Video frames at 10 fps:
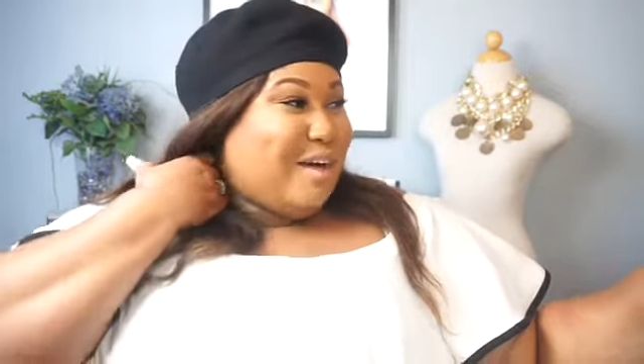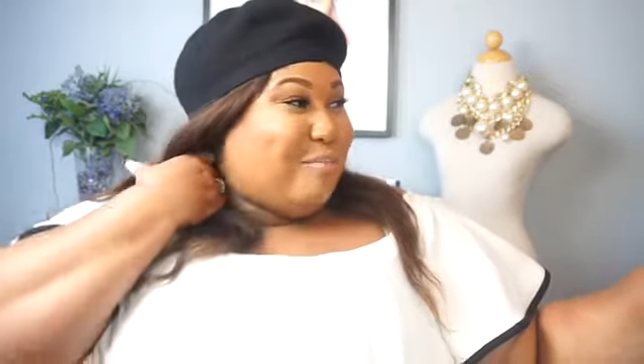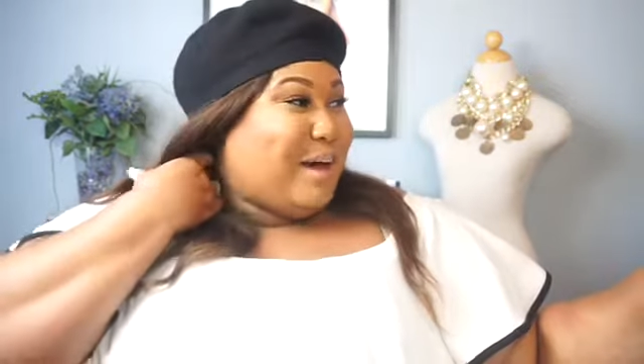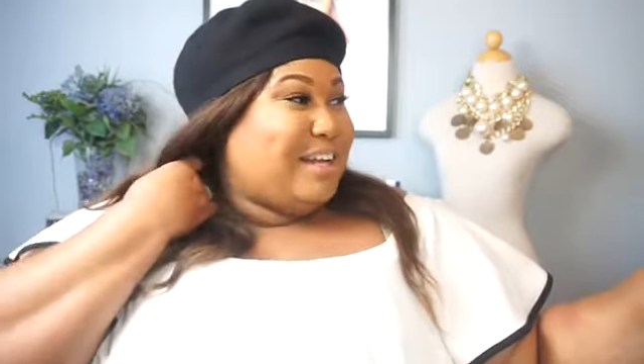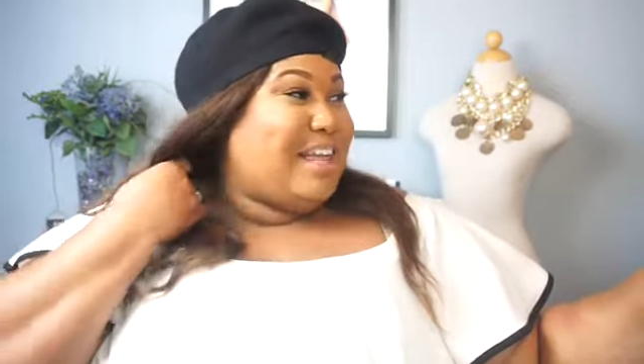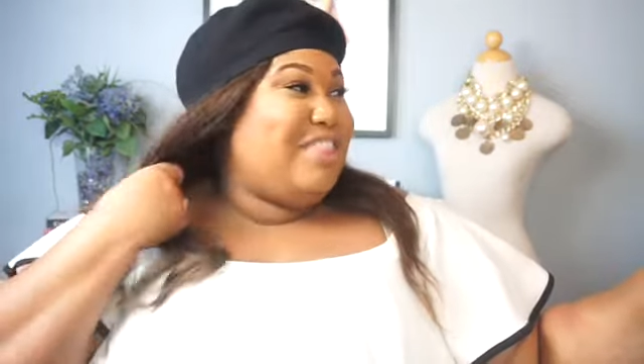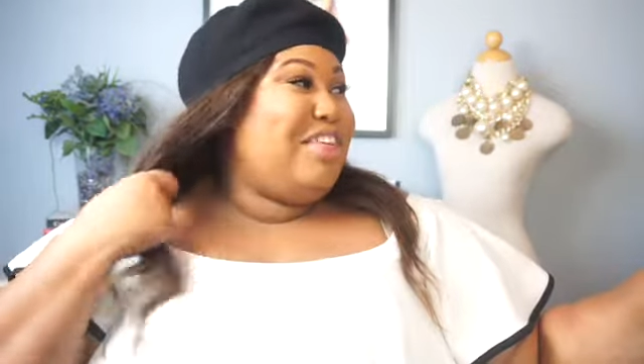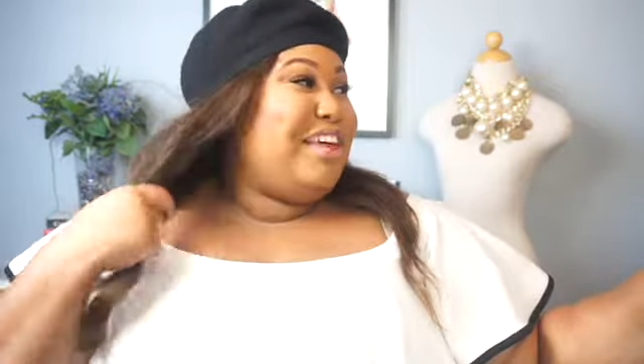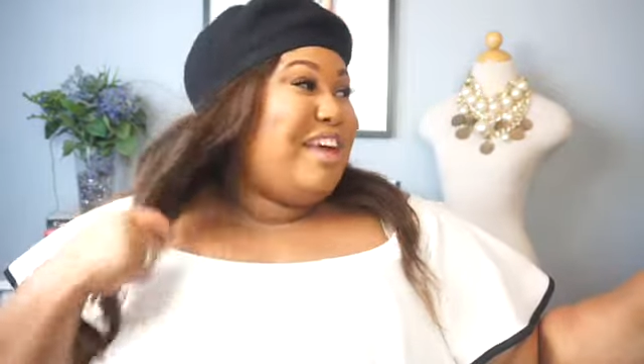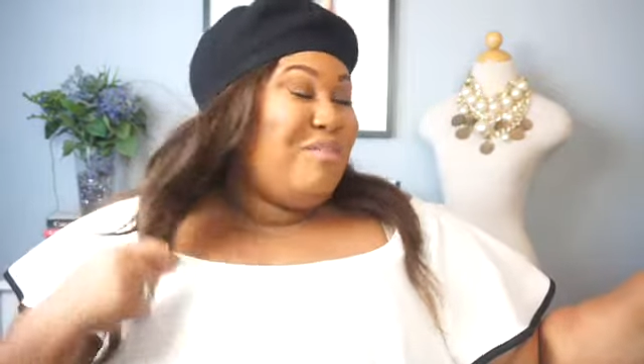But
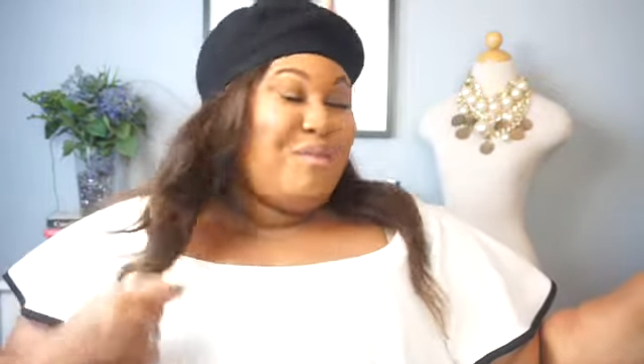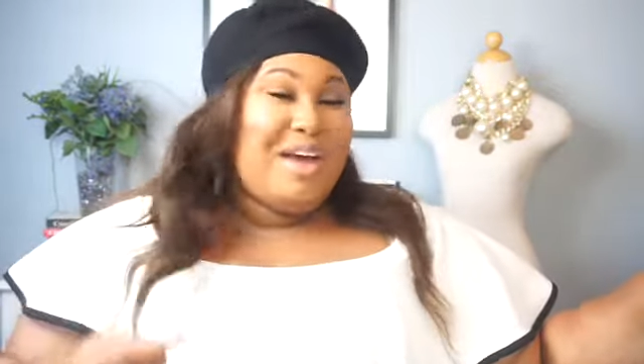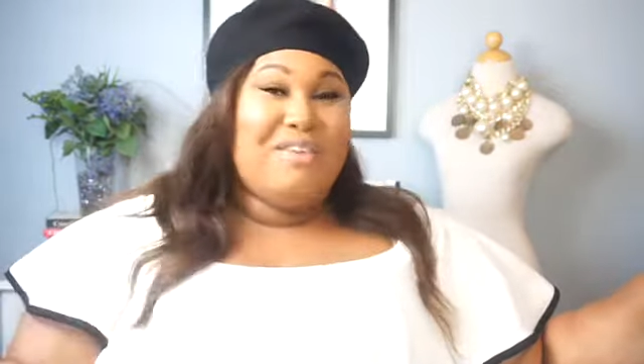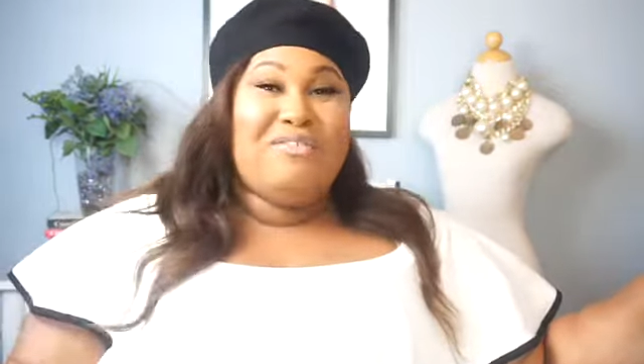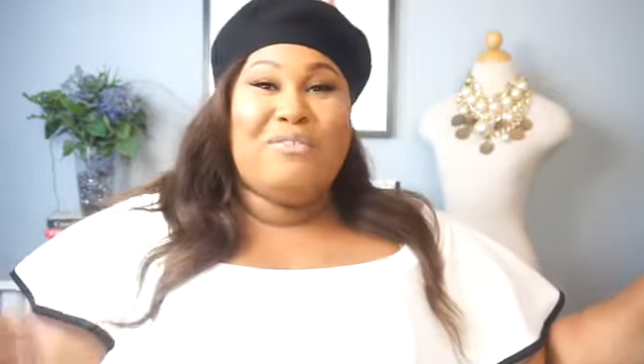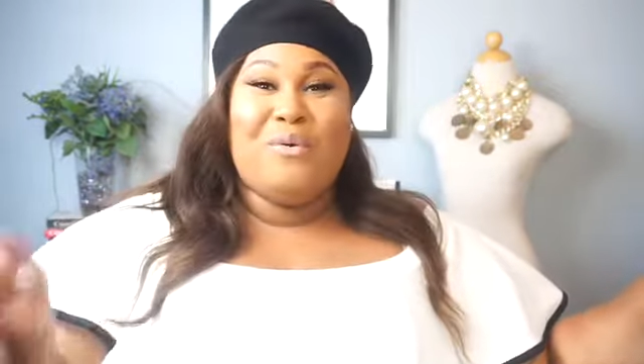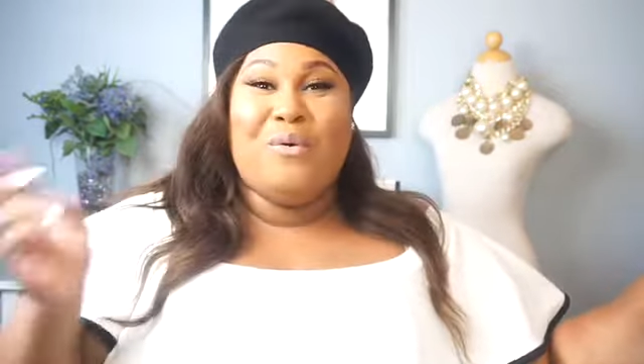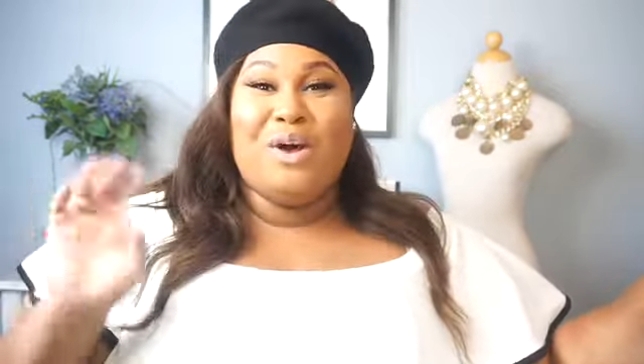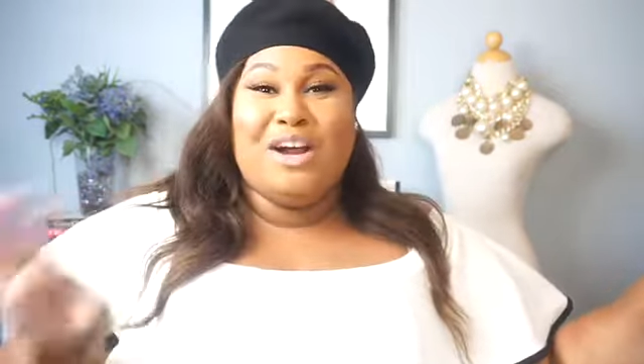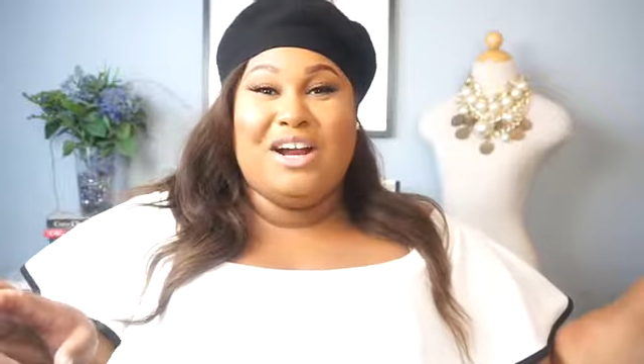the giveaway
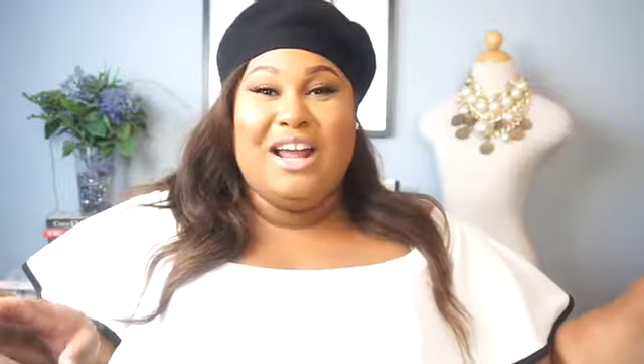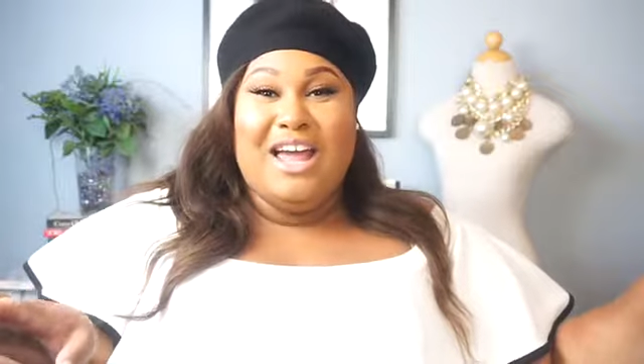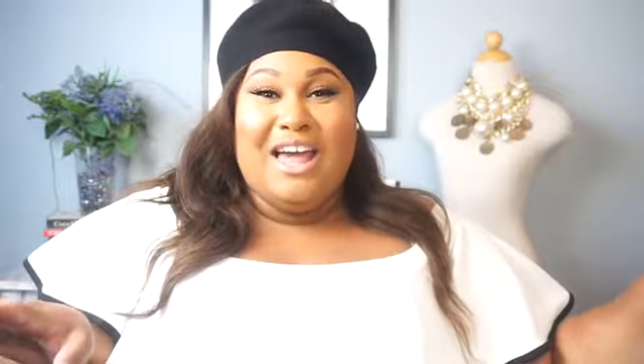for